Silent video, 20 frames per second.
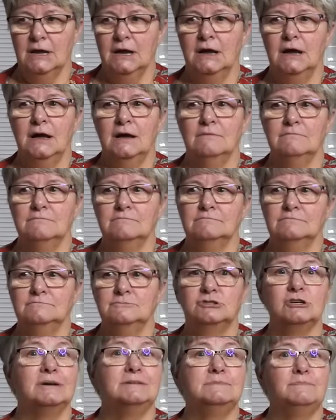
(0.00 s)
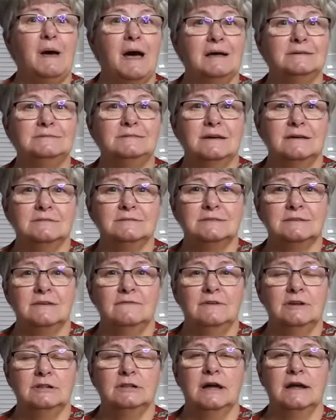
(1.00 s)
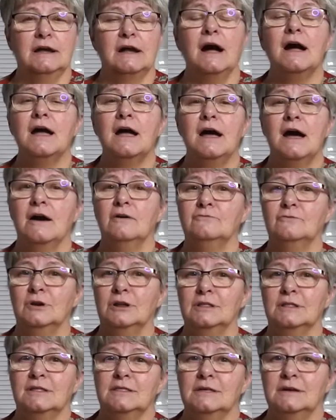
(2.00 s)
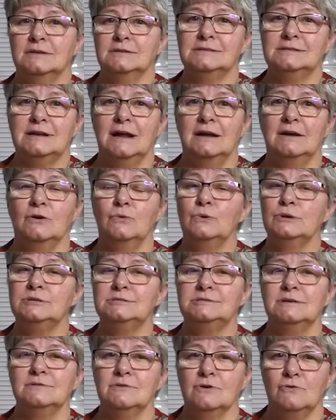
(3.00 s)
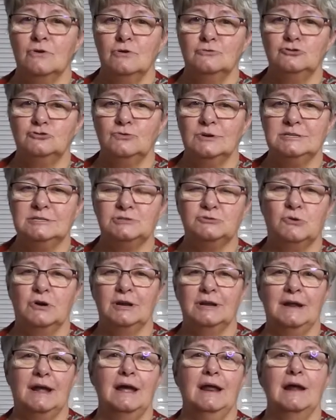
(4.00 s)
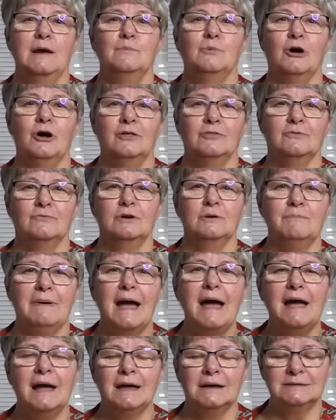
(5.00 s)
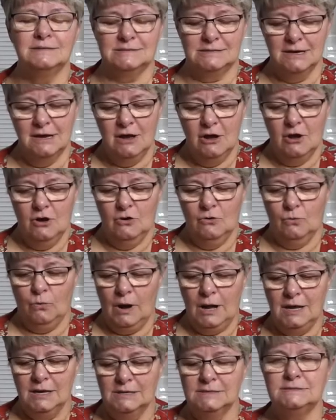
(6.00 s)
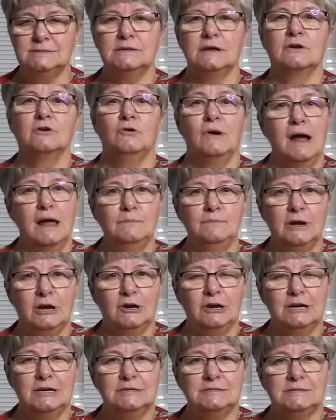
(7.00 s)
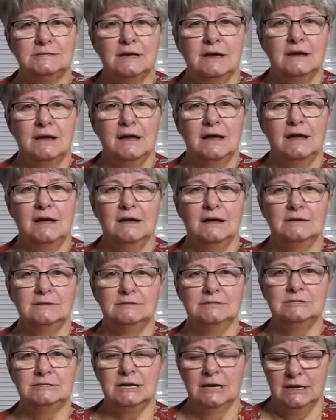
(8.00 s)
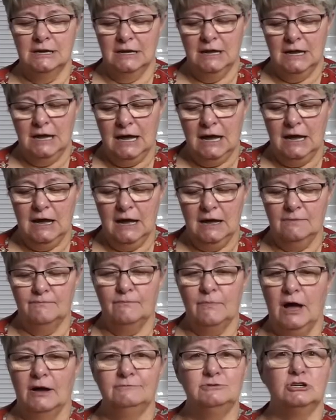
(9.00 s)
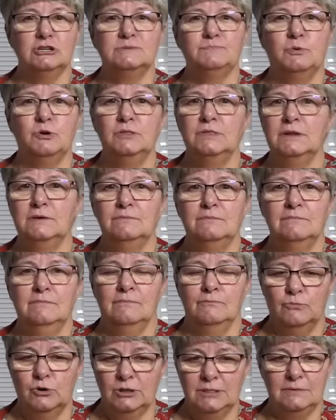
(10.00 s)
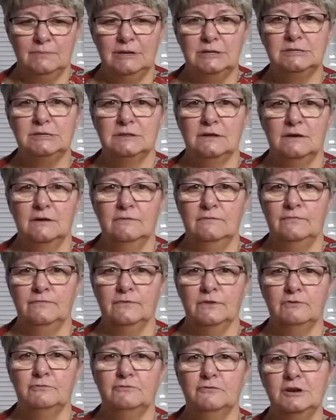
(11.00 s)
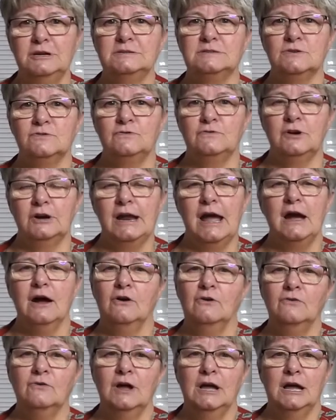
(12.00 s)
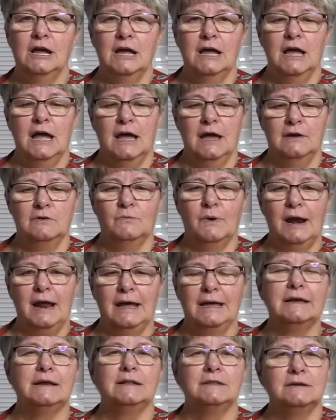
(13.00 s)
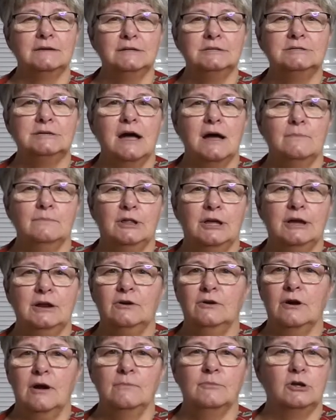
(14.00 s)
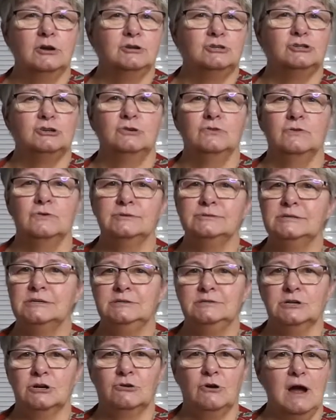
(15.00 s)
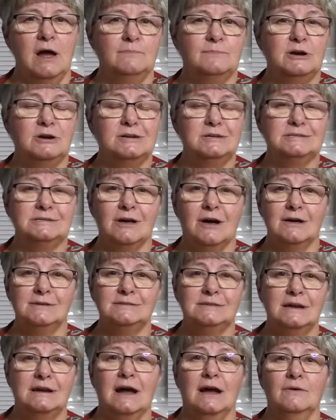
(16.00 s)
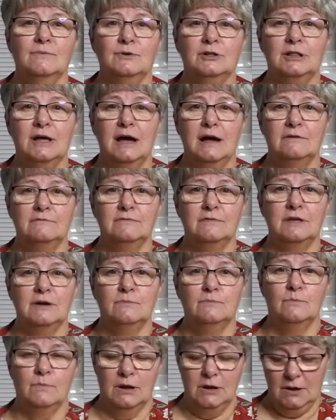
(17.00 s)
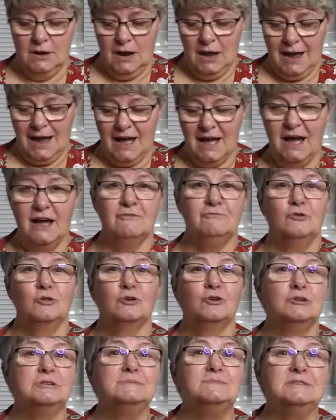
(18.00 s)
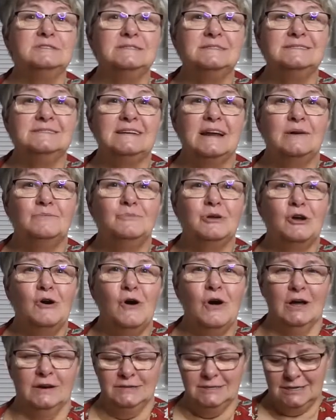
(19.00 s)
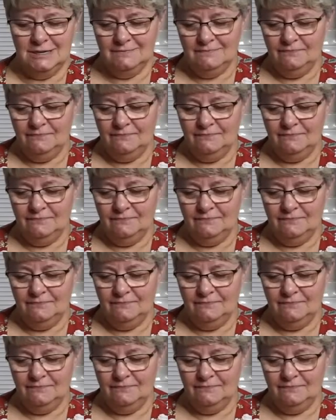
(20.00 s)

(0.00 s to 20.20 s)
um, just past Thanksgiving like I have, one of the things that I noticed in the grocery store today, and I bought three bags, was cranberries. And um, I'm just putting them, put them into the freezer for now, and when I get a little time later, I'm going to turn those into cranberry sauce, and I will have them Uh, for the Christmas season and beyond.